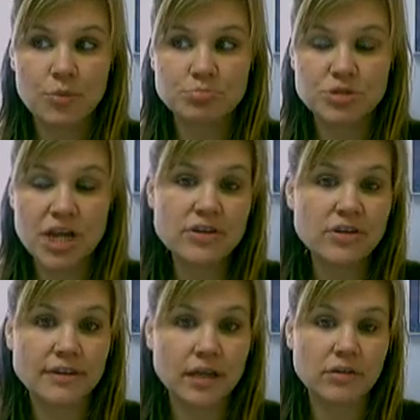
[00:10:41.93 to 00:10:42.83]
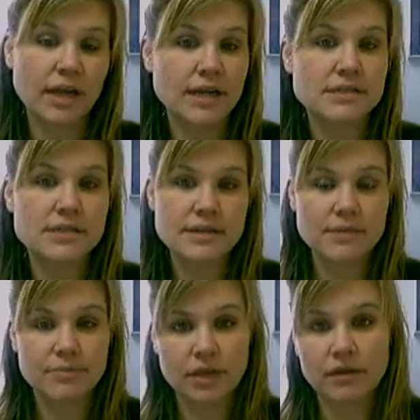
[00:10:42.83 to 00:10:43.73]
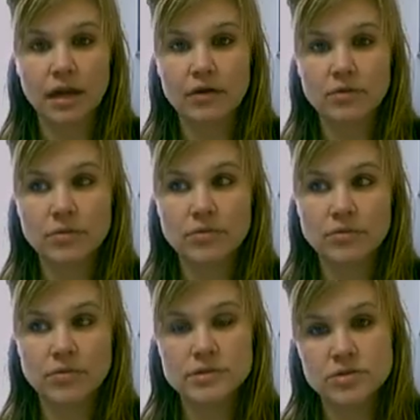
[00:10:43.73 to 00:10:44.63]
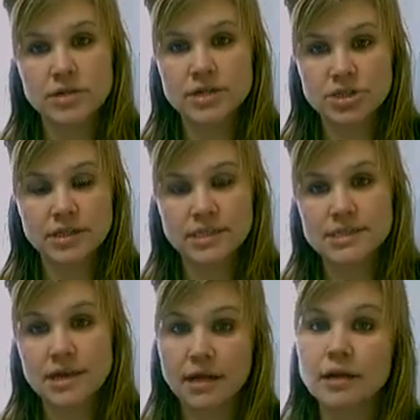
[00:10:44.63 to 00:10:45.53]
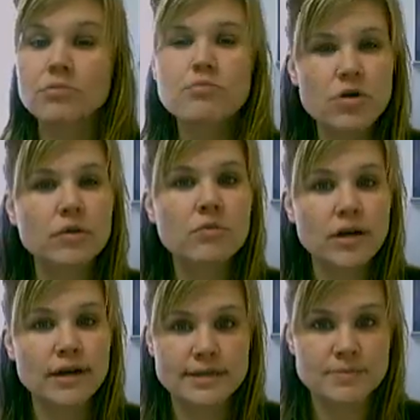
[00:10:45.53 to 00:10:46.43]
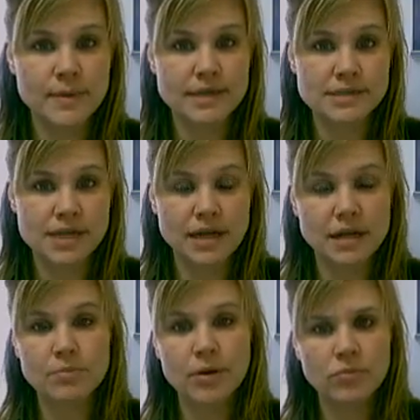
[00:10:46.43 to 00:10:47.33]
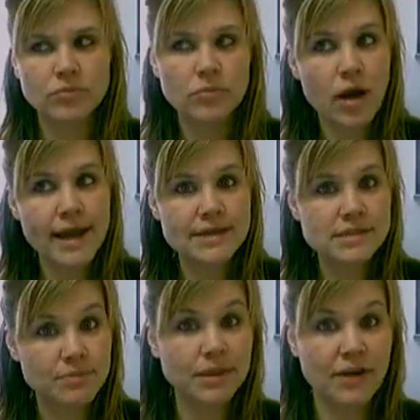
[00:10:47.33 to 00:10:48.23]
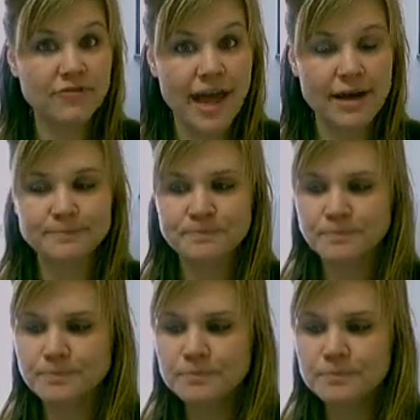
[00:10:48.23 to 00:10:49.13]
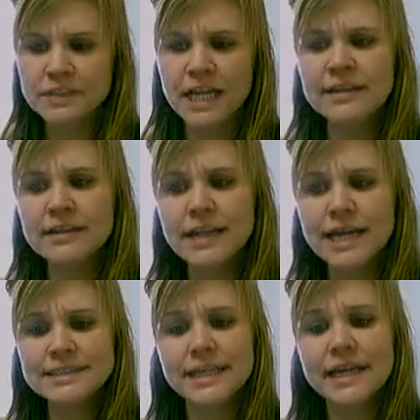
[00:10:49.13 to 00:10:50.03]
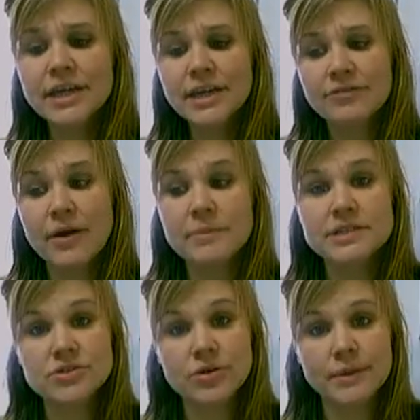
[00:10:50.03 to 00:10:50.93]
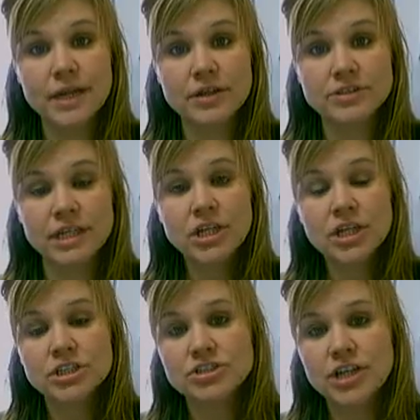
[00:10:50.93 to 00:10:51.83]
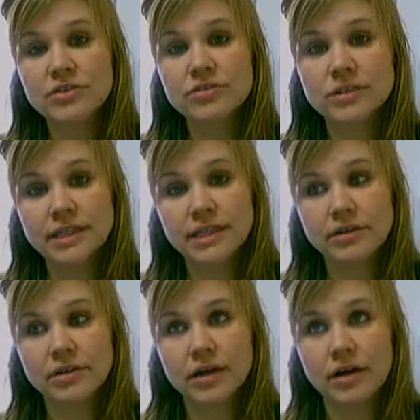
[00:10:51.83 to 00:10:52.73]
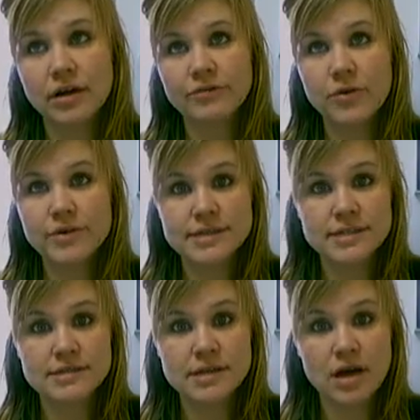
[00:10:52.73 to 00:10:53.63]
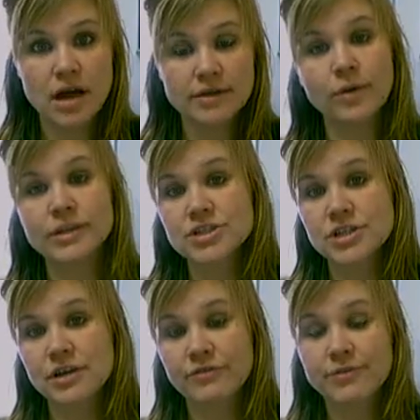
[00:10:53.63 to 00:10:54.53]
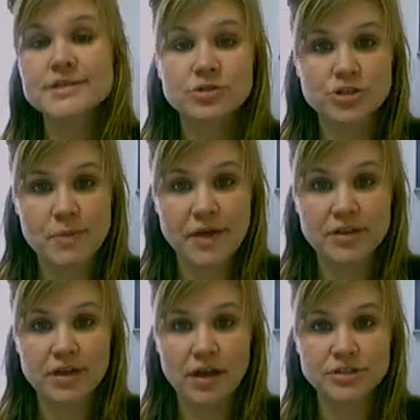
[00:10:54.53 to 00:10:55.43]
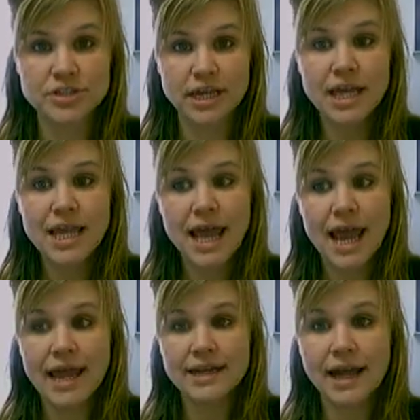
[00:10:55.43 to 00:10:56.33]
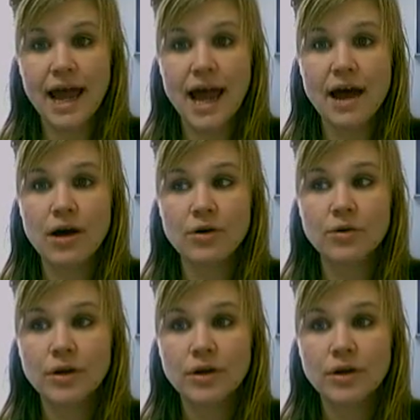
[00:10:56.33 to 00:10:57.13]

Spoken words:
Gender, on the other hand, is not something that was traditionally studied. More and more it is being studied, but why has it been left out? And then lastly, feminist criminology generally focuses on the question of research methodology and how